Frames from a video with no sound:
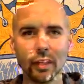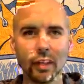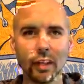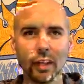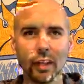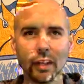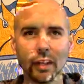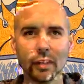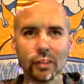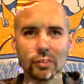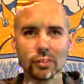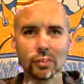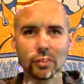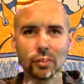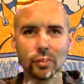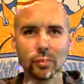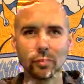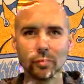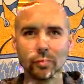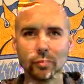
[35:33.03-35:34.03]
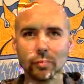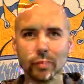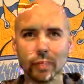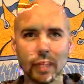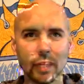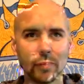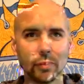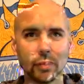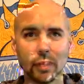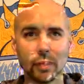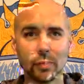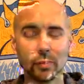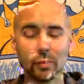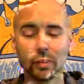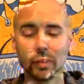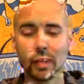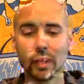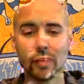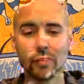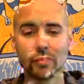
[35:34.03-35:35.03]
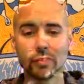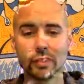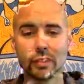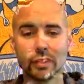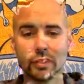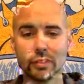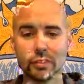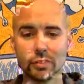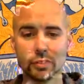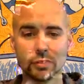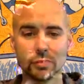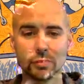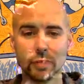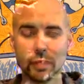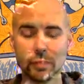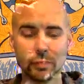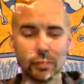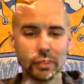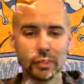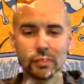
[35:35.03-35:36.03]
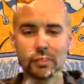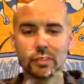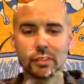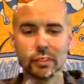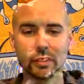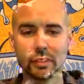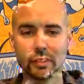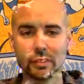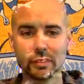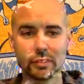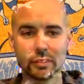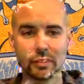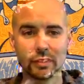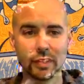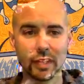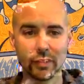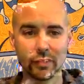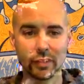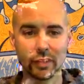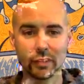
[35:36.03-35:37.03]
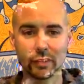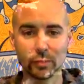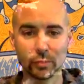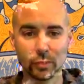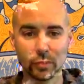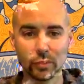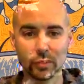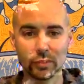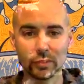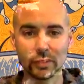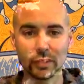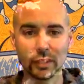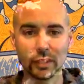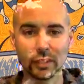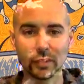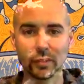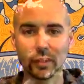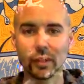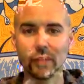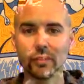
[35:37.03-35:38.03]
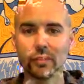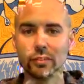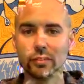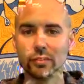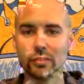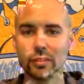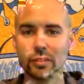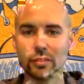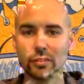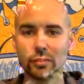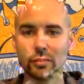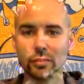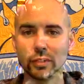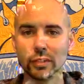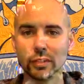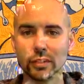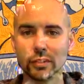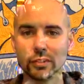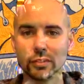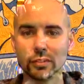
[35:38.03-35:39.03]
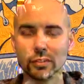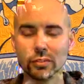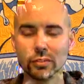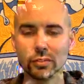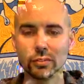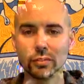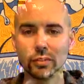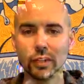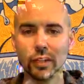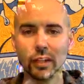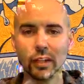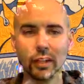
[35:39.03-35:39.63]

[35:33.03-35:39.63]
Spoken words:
I also became a lot more confident in just my ability to navigate the world, to get around and do what I need to do.